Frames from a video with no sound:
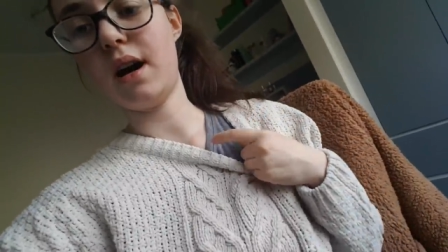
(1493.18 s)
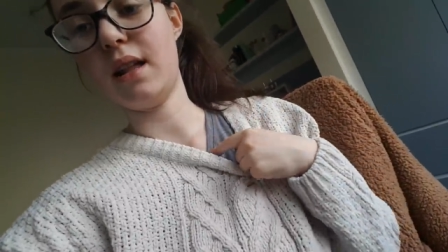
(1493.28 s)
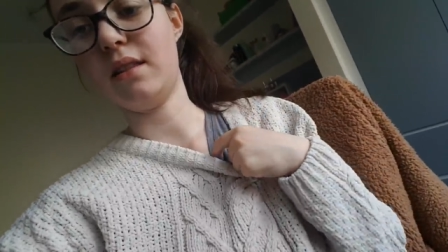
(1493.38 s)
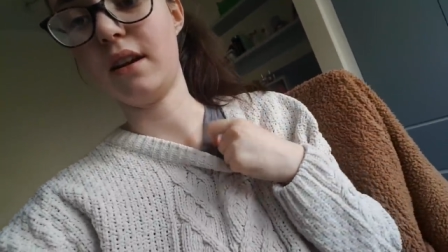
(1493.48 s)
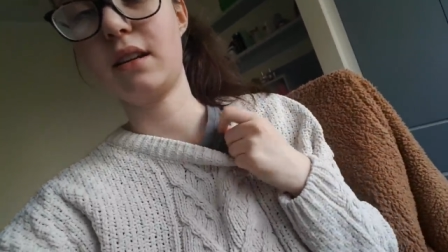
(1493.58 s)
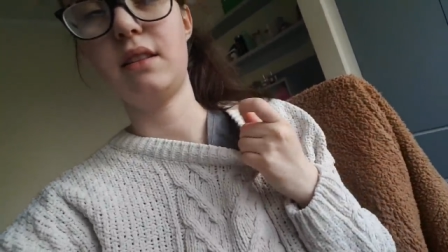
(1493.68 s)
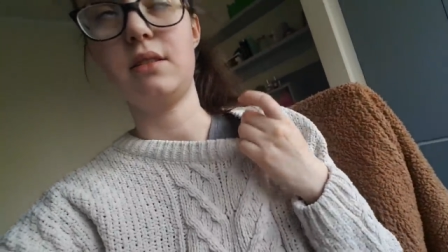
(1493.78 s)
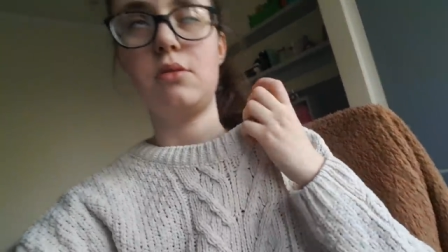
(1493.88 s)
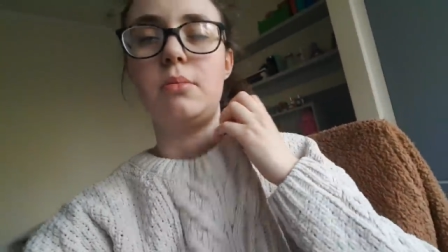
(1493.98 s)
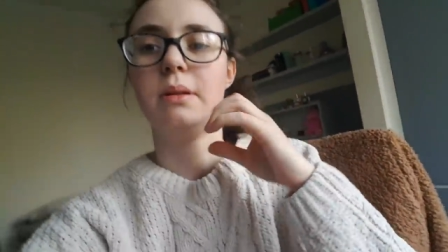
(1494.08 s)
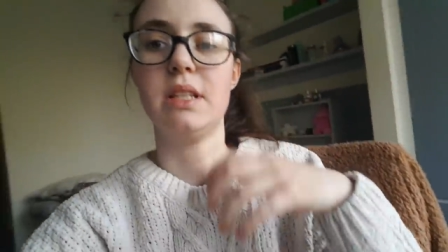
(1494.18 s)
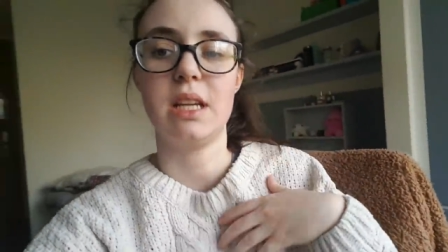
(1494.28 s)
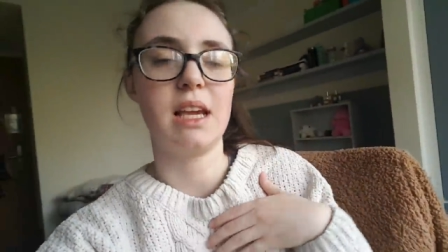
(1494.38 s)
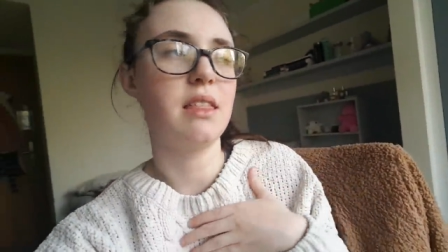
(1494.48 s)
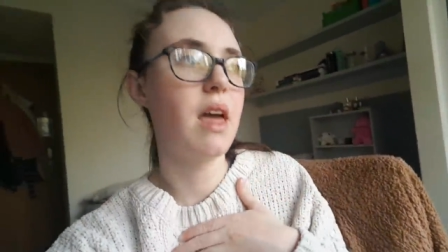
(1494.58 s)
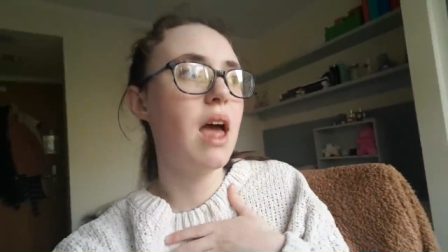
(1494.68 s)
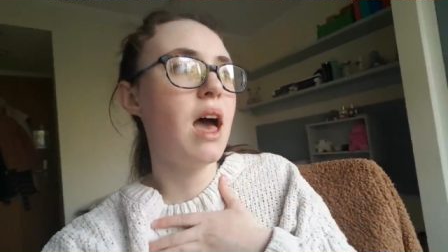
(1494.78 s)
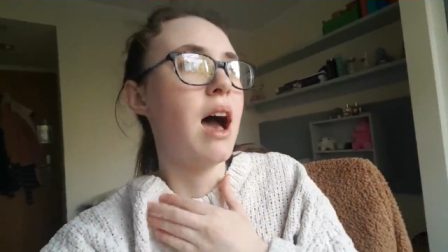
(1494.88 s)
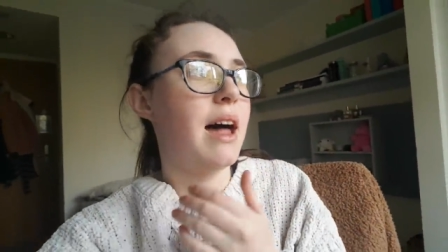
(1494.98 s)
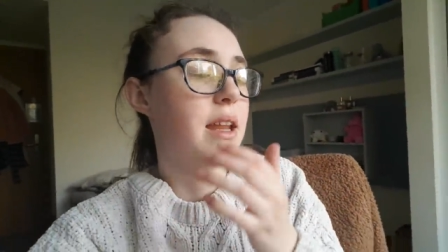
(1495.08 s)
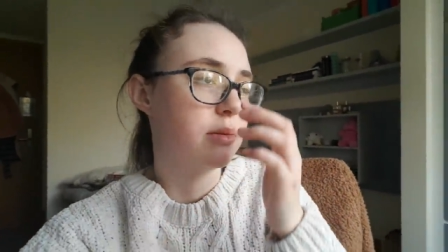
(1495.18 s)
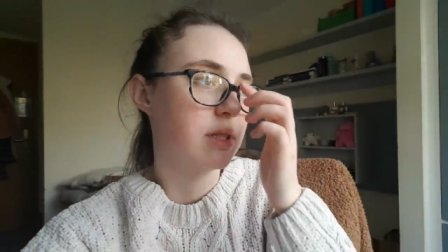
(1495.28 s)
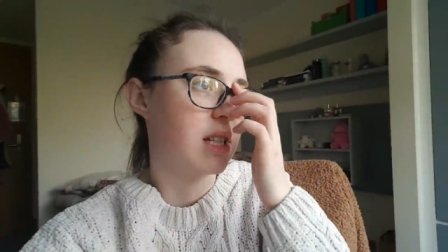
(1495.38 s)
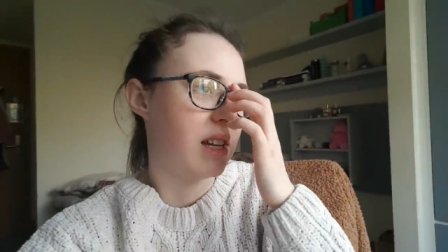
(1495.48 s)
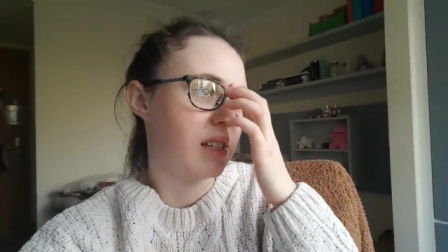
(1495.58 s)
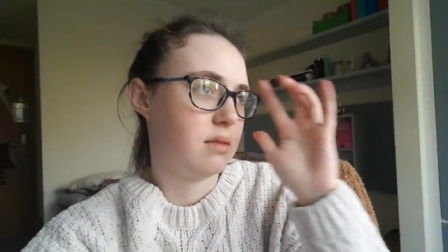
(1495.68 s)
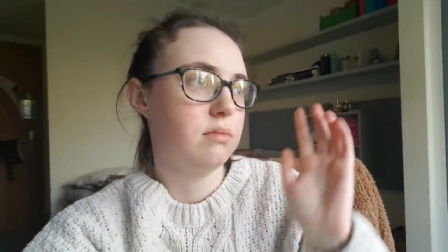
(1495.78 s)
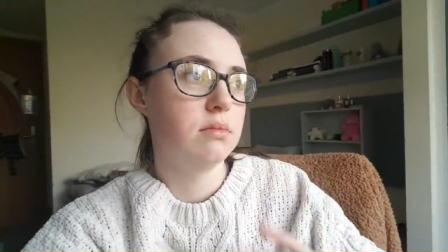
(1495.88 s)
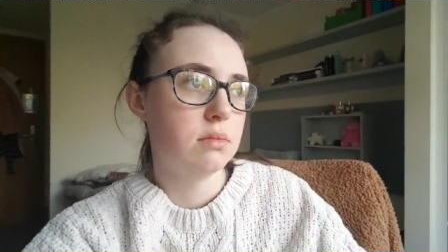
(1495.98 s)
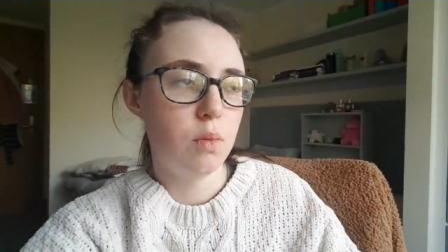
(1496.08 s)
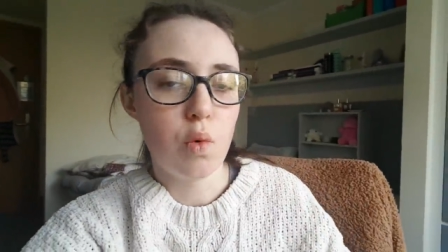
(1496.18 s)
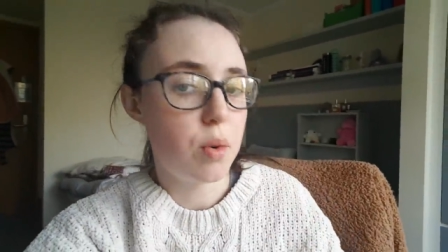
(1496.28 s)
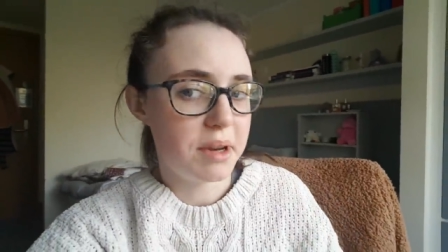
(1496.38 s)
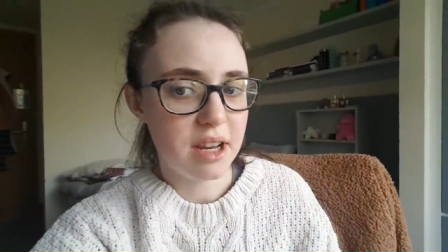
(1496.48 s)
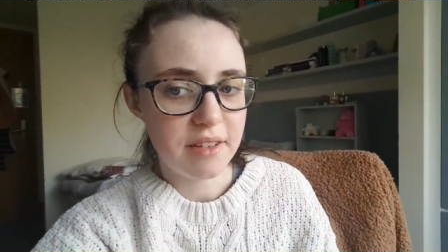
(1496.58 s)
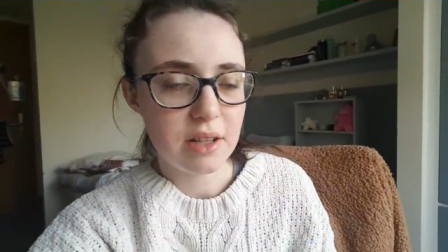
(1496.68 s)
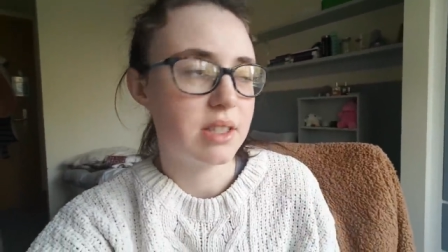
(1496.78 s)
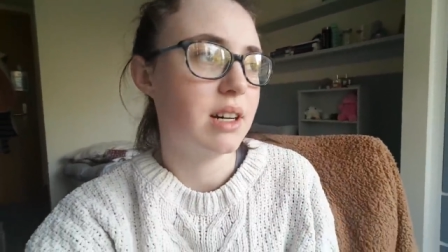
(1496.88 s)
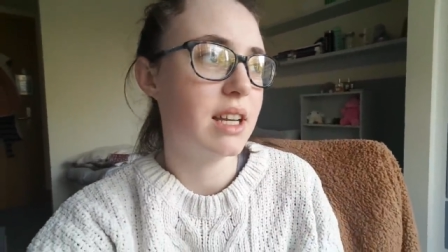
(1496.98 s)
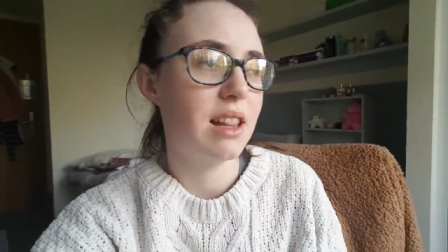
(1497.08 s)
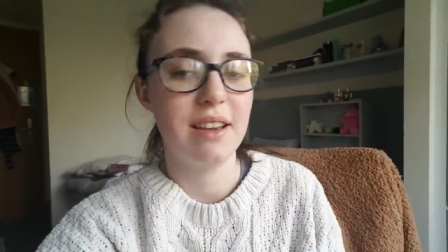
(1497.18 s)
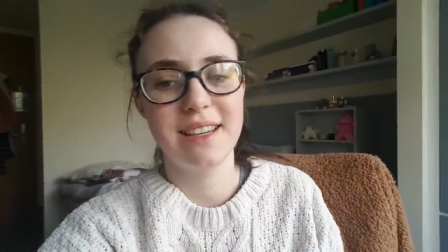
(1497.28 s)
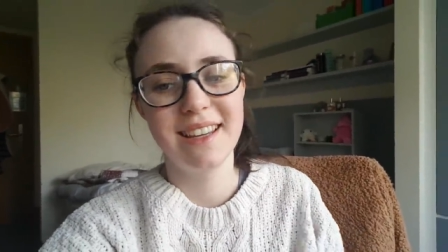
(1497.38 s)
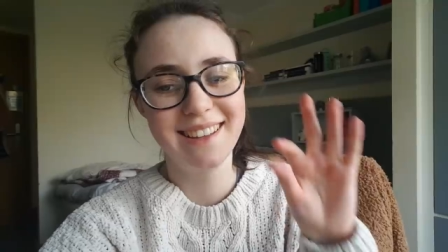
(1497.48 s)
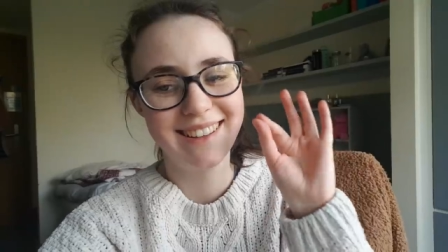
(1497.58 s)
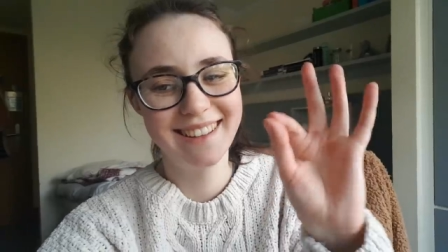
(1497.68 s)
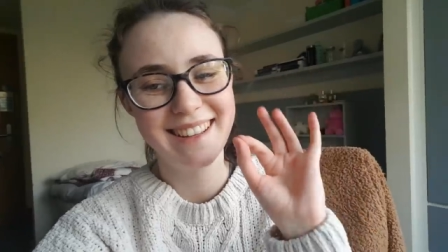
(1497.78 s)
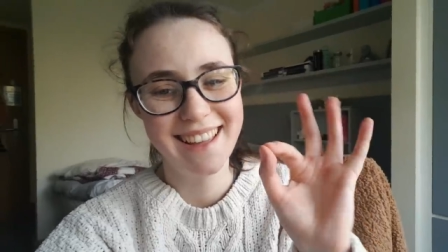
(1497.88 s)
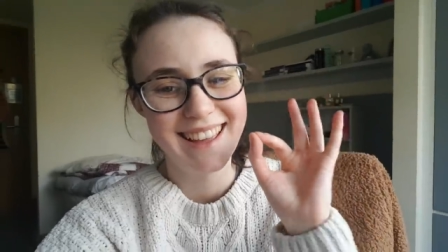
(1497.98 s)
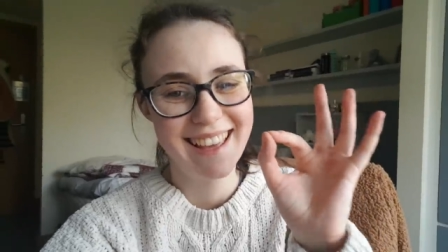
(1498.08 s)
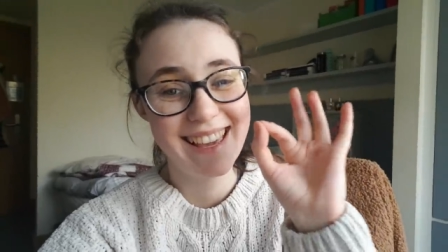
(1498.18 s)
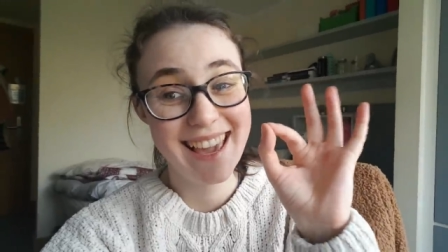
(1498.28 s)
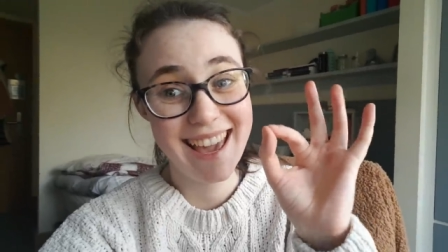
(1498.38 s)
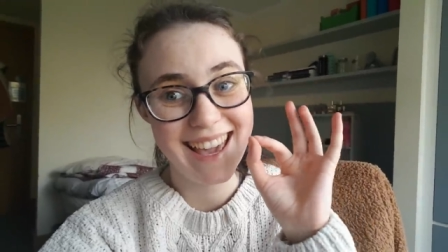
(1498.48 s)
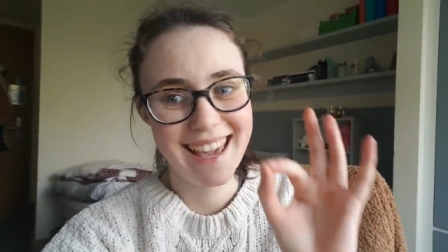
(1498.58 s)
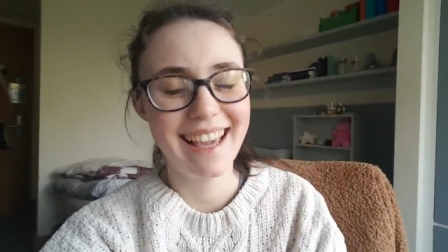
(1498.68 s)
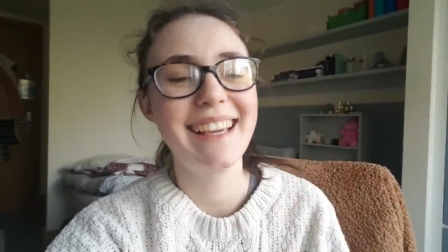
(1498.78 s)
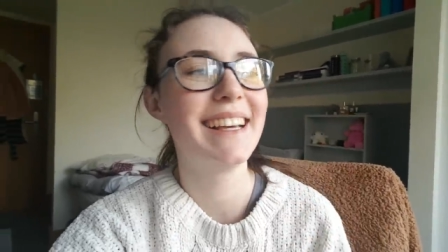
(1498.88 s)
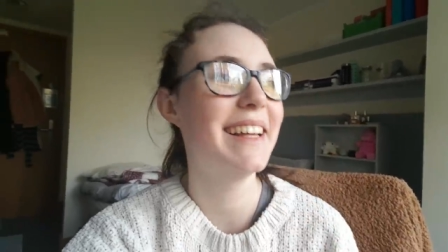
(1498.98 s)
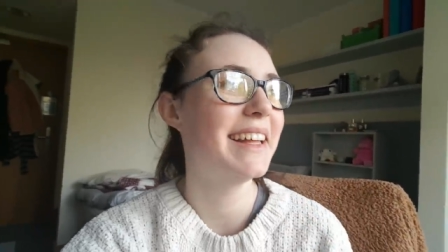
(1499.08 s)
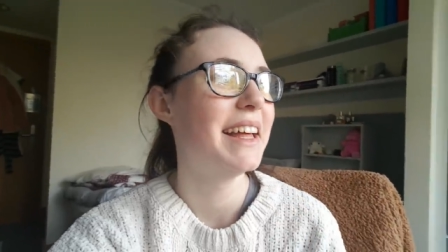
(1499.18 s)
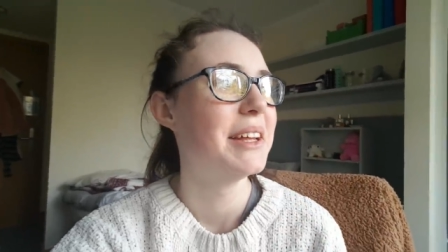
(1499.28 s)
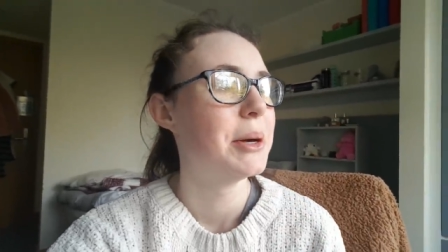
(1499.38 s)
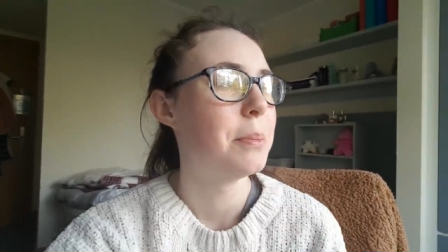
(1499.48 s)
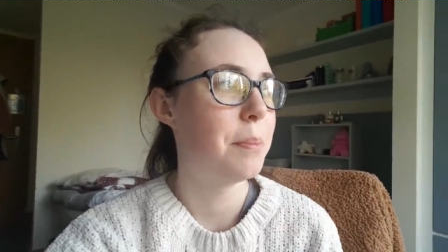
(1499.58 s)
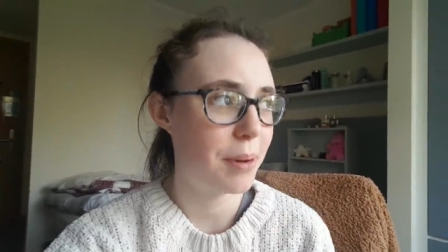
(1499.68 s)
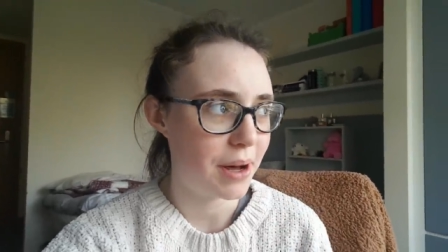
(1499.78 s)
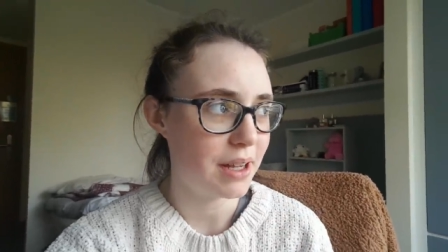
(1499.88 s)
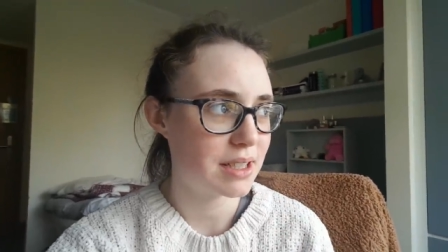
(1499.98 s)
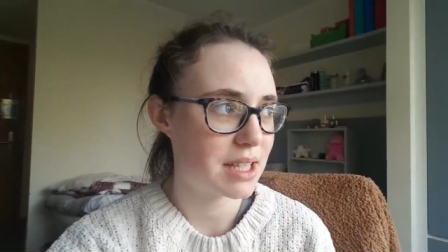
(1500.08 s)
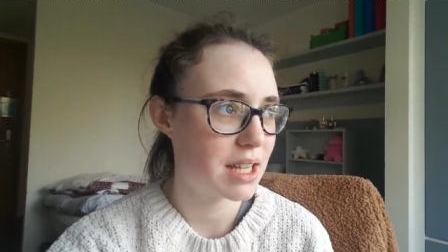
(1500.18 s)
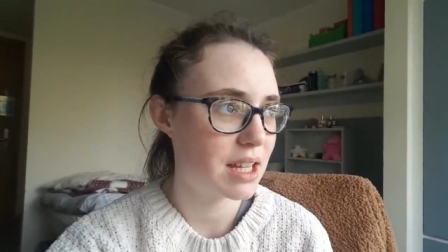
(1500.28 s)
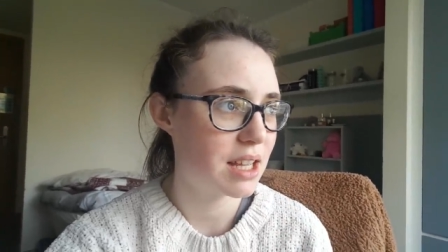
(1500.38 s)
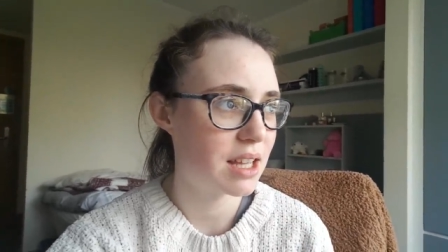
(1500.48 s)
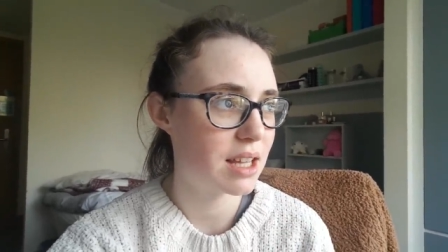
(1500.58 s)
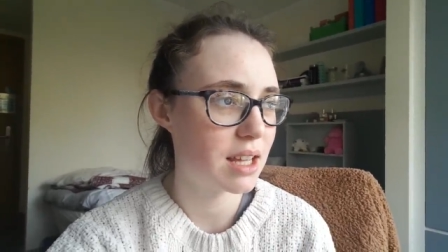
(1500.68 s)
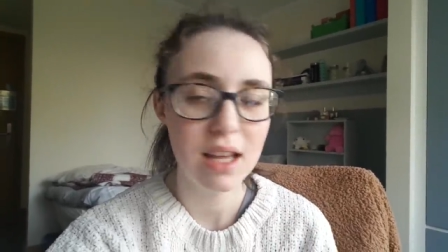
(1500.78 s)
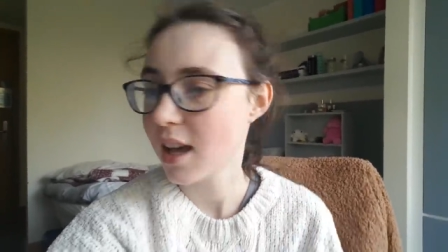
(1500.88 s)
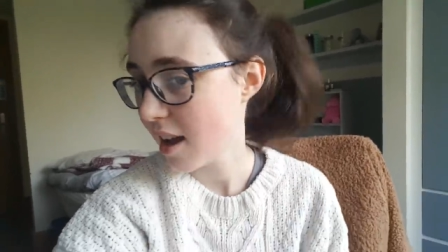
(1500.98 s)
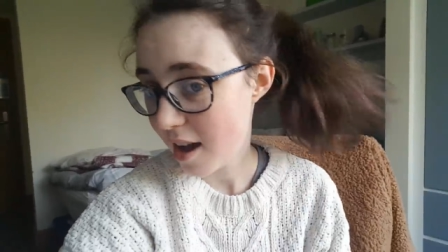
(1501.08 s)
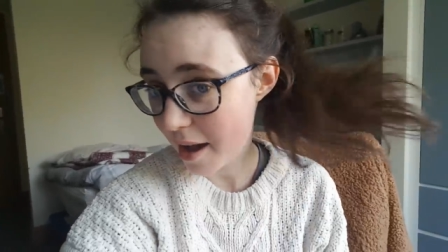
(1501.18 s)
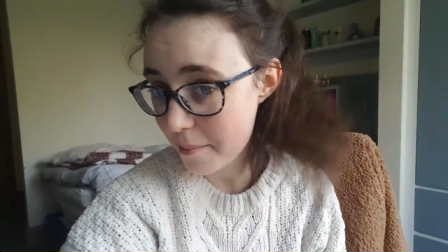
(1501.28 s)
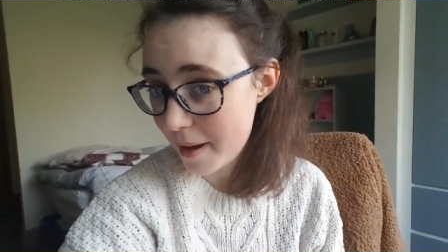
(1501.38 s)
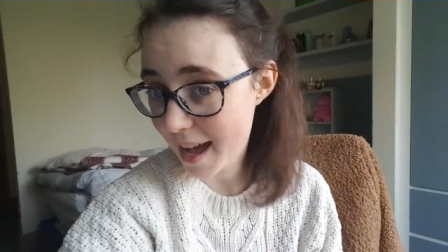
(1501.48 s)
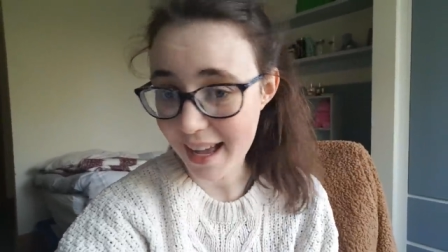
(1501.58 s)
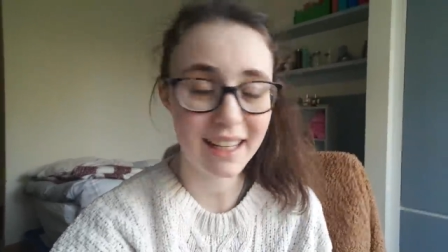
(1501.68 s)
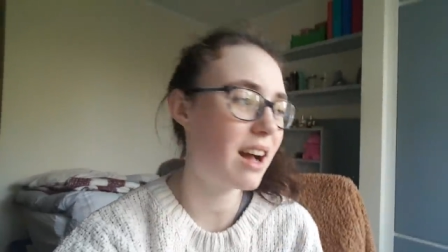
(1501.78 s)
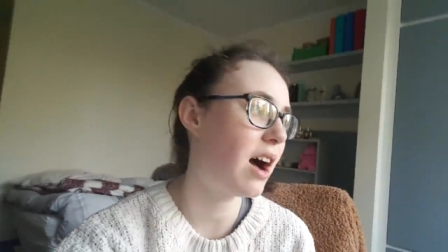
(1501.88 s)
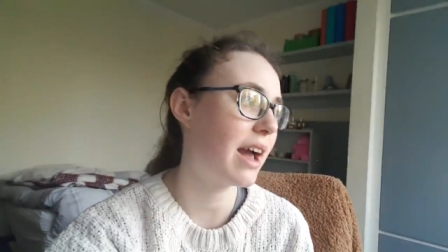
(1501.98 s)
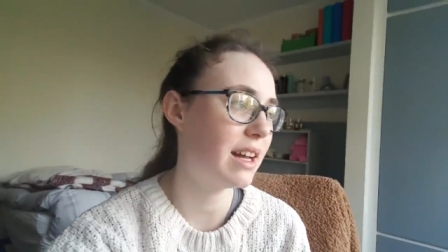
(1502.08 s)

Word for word: and like this top underneath and it was like warm enough outside like yay but I'm back. I